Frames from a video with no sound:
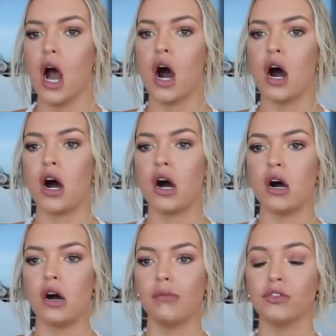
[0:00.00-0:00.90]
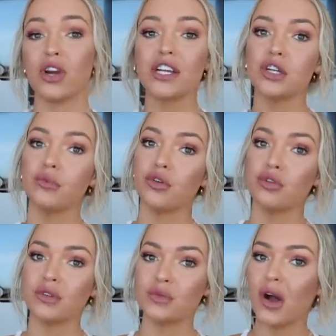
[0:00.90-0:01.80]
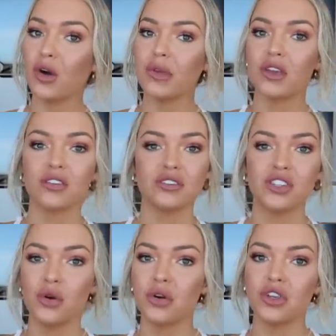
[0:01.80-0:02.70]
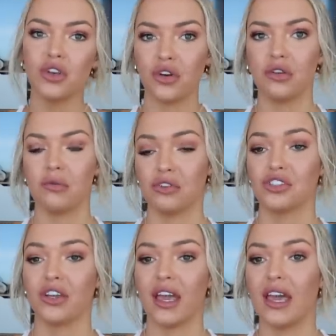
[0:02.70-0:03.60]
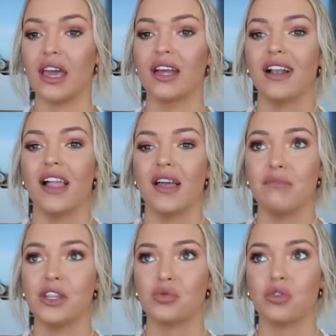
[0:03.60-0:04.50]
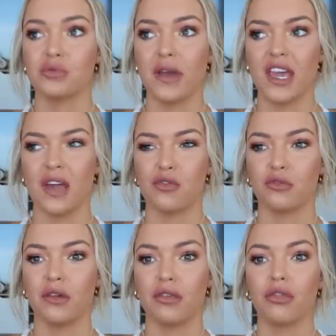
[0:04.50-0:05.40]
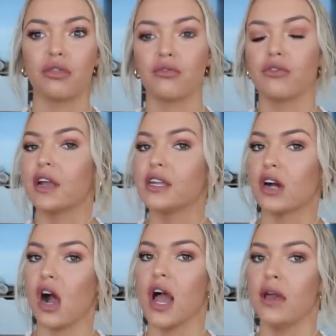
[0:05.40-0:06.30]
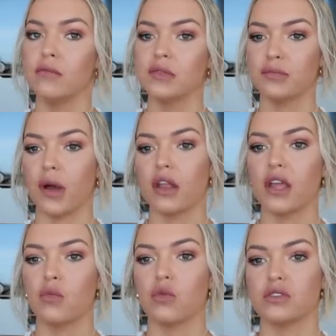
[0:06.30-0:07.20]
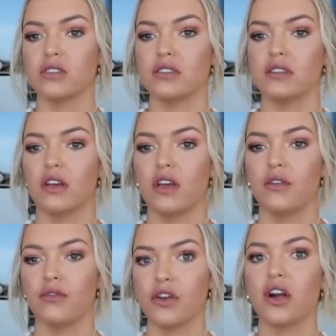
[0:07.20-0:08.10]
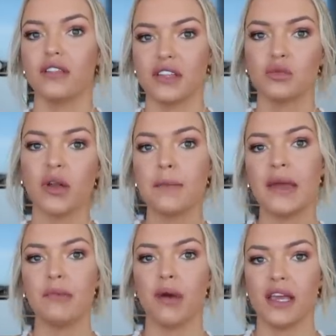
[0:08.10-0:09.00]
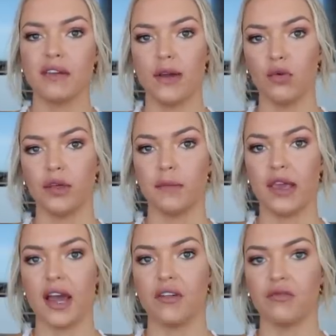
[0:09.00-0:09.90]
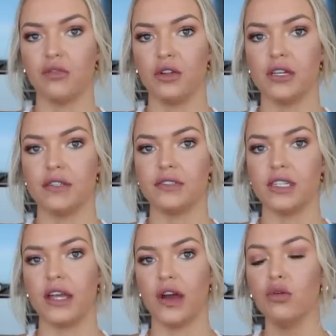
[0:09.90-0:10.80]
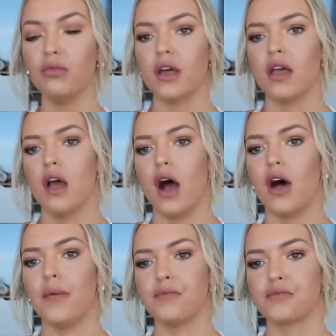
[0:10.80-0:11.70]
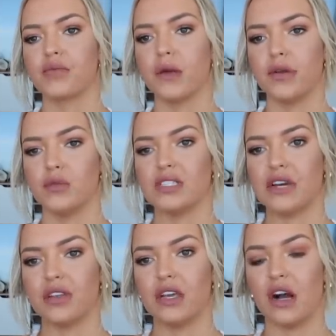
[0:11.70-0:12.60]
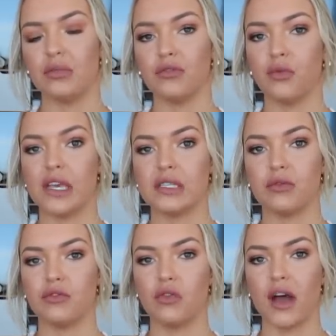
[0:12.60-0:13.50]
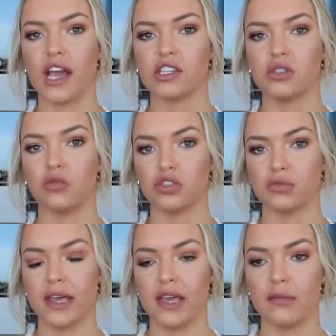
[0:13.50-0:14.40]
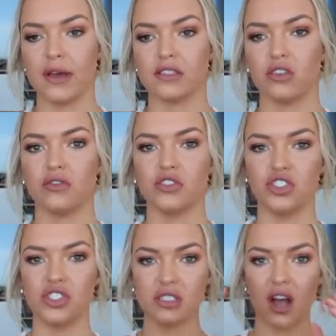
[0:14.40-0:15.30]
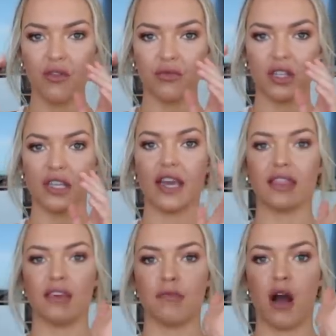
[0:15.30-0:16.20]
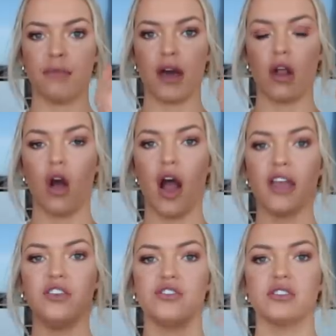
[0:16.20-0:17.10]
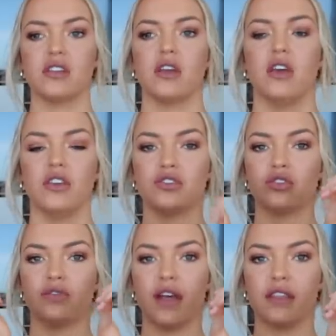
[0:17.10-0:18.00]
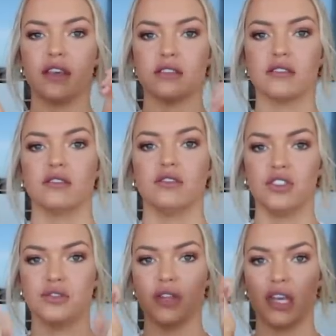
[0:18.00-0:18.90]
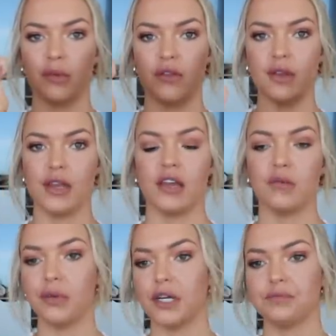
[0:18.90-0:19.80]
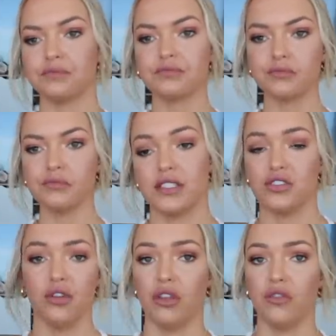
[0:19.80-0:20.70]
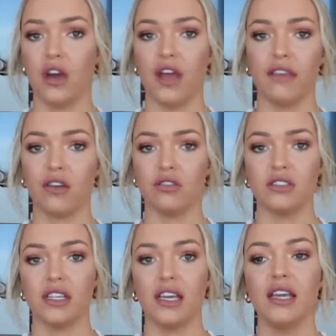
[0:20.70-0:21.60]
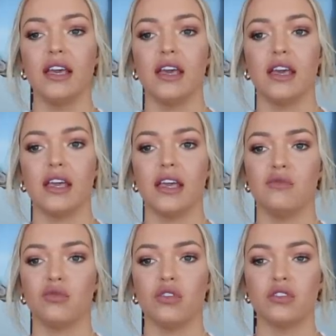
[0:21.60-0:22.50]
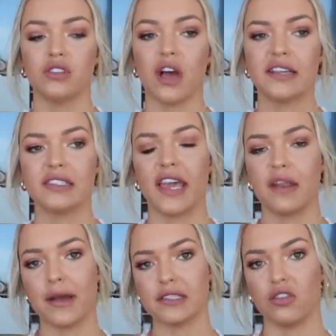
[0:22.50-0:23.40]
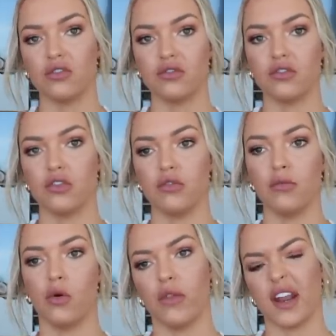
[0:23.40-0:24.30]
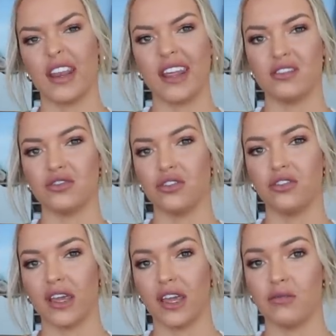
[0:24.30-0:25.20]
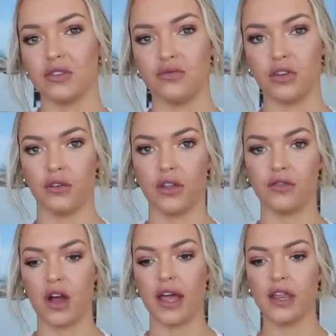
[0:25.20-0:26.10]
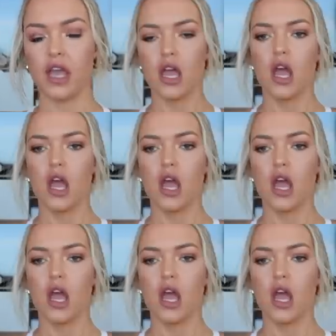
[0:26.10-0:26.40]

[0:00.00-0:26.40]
Dry shampoo as well, because you know what, you're not going to be washing your hair. Mitch washed my hair probably 3 times, but it wasn't for a this is what I mean by him helping me out, really did help. But it was definitely a couple of weeks before I actually washed my hair myself, because you just can't really get them up that high. You're sort of like this, you just feel like a bit of an idiot, but it's totally fine. Like, honestly, I scared myself more than I needed to. Like, it was really, really fine.